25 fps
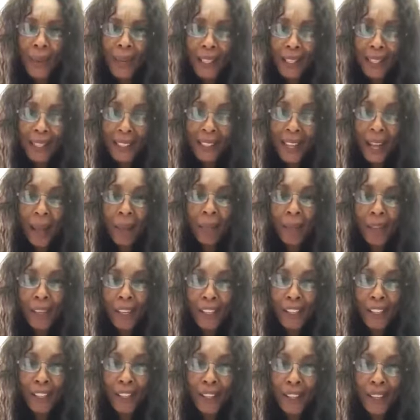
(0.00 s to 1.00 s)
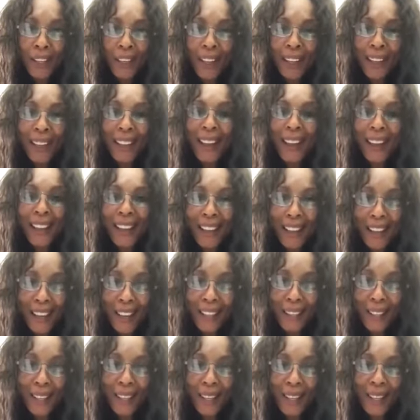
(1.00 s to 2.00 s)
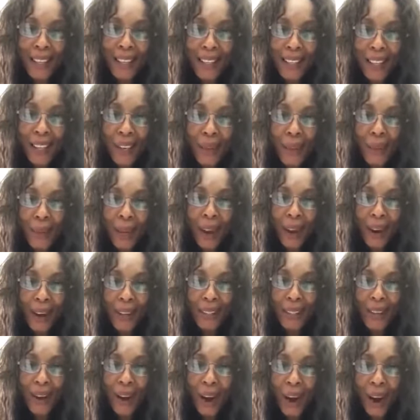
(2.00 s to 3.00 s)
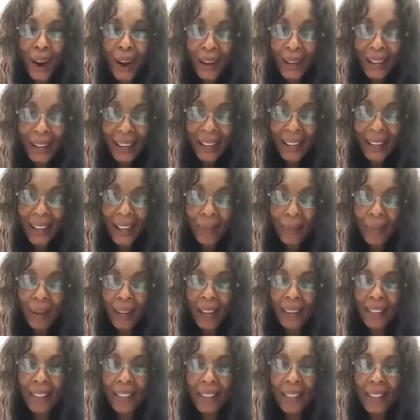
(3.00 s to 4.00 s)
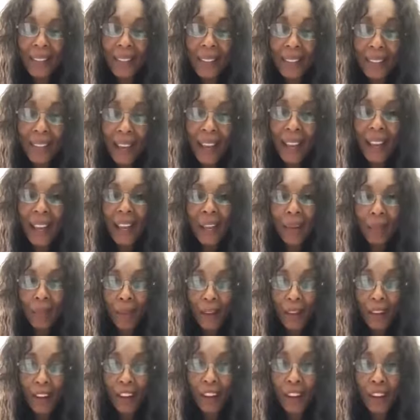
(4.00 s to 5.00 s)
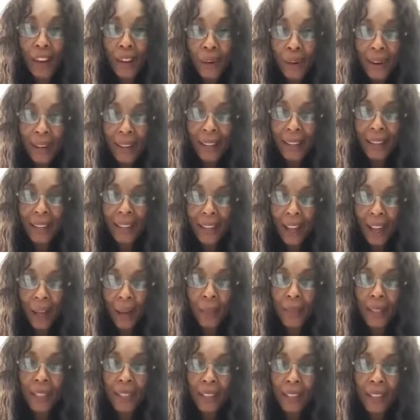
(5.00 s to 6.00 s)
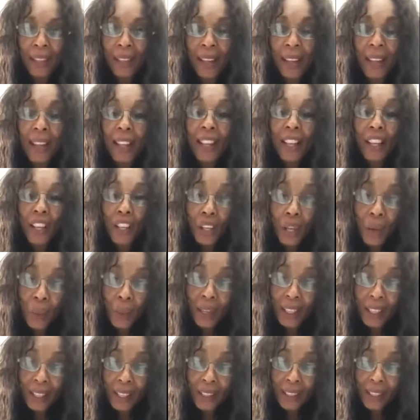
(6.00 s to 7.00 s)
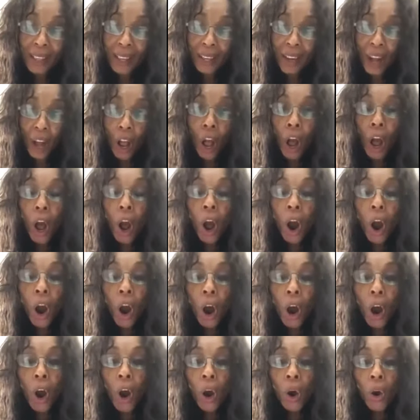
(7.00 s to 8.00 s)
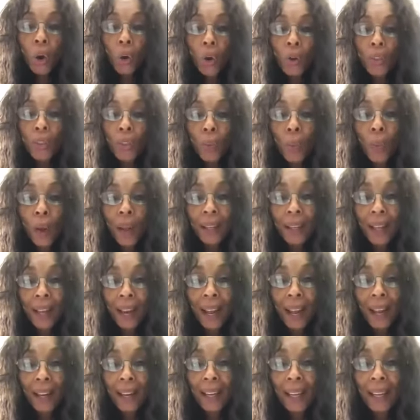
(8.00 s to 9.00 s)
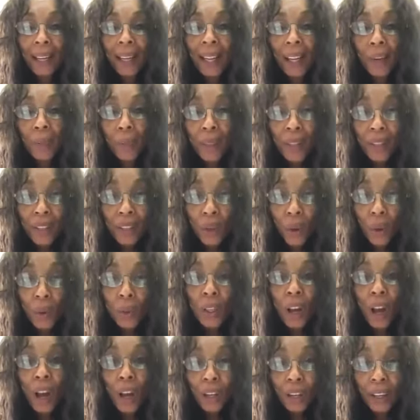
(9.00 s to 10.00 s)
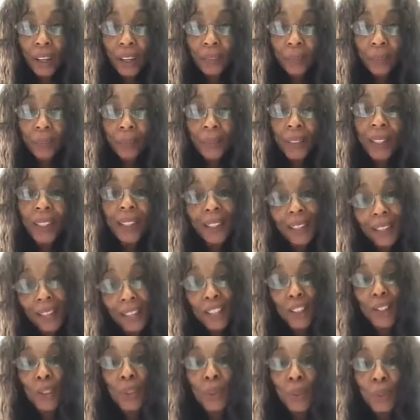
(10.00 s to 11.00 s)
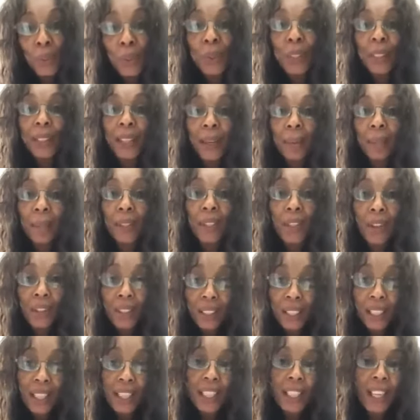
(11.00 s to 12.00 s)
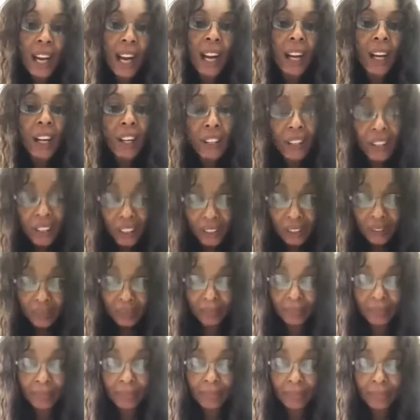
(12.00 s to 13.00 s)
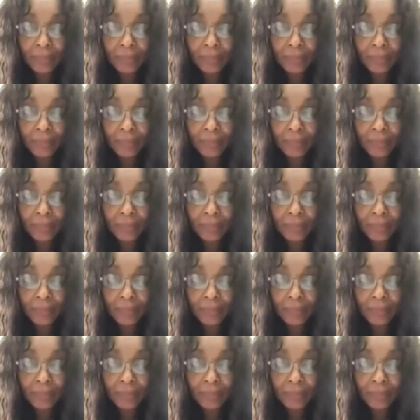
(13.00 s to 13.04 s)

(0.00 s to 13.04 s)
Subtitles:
to establish that, yes, indeed, we are talking about the same Greggy Thompson, you know what she said? Oh, the one that had a kid with his own daughter? Yes, you, same dirty jankro.